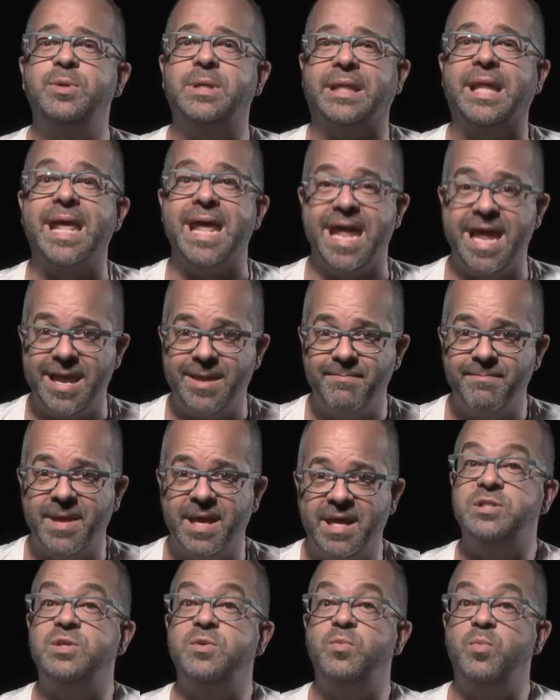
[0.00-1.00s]
claim,
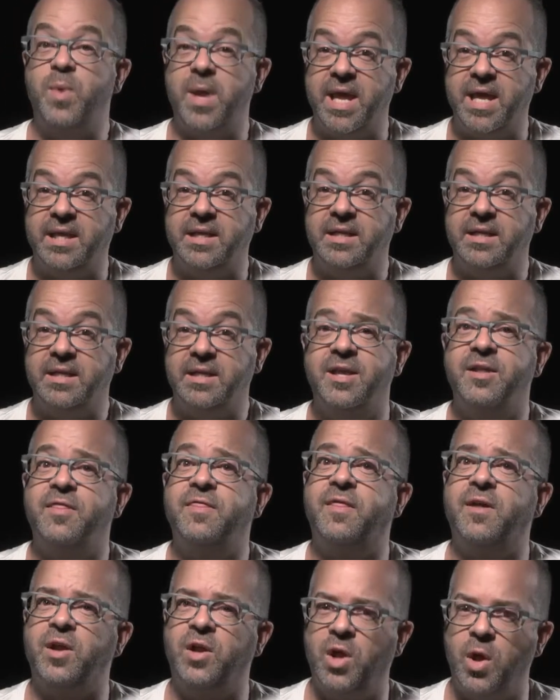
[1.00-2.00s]
to win
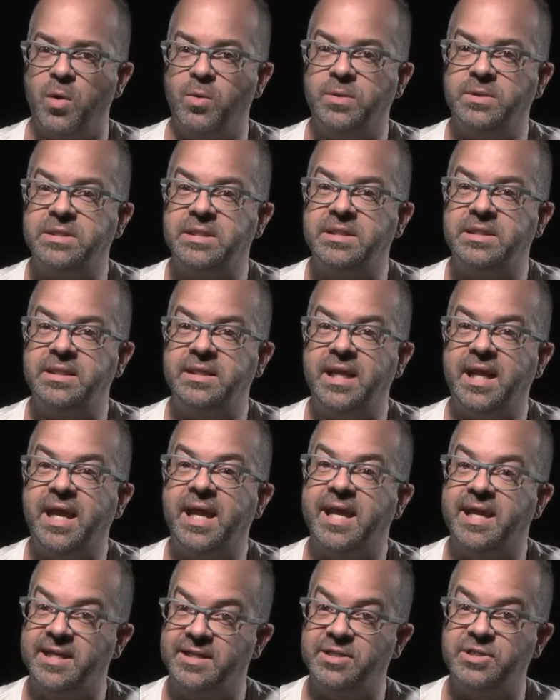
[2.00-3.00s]
the golden
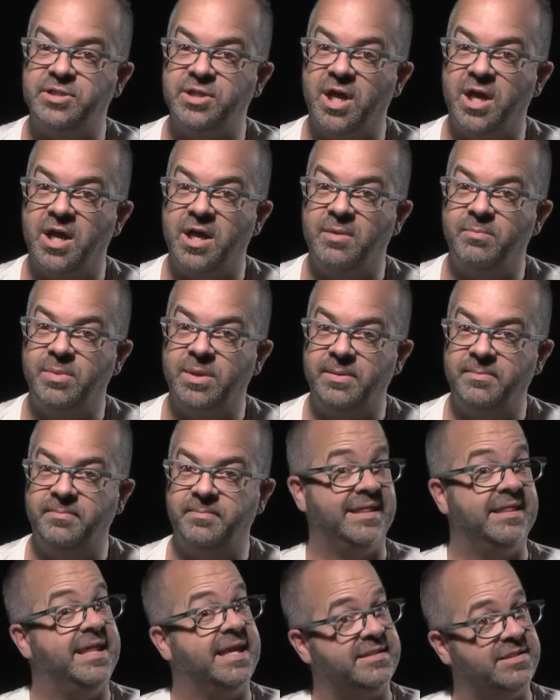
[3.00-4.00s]
hand job.
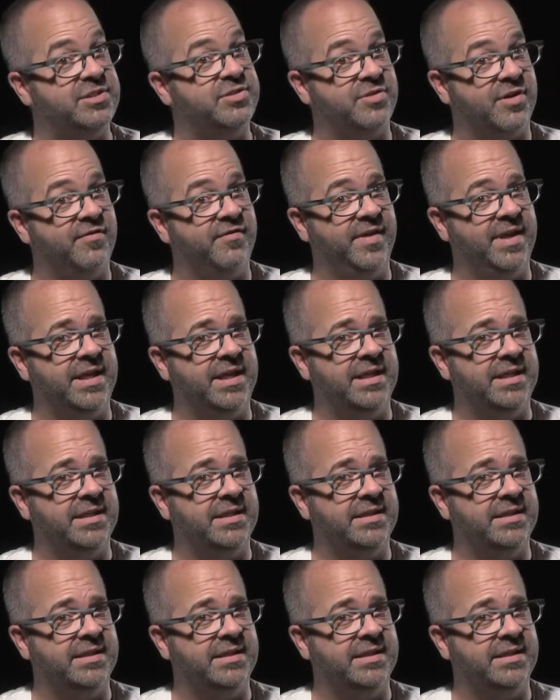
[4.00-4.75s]
That's a trophy.